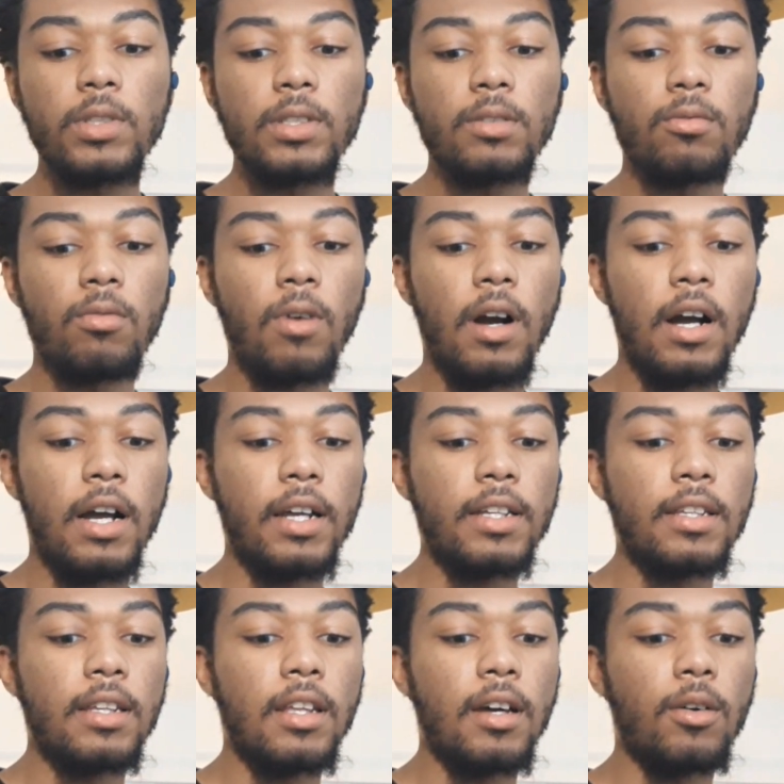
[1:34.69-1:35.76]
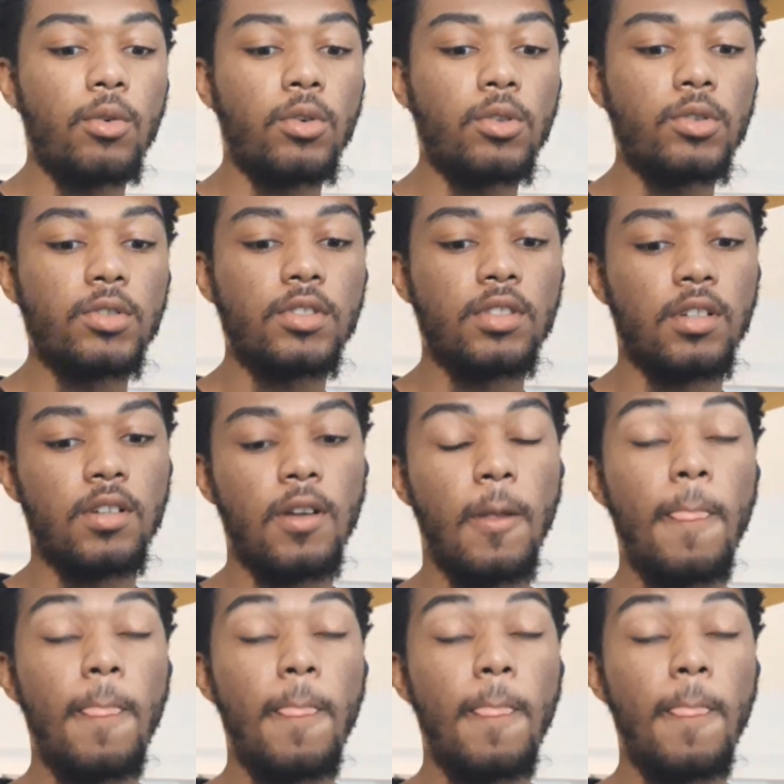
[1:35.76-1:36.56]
Y La Rosa.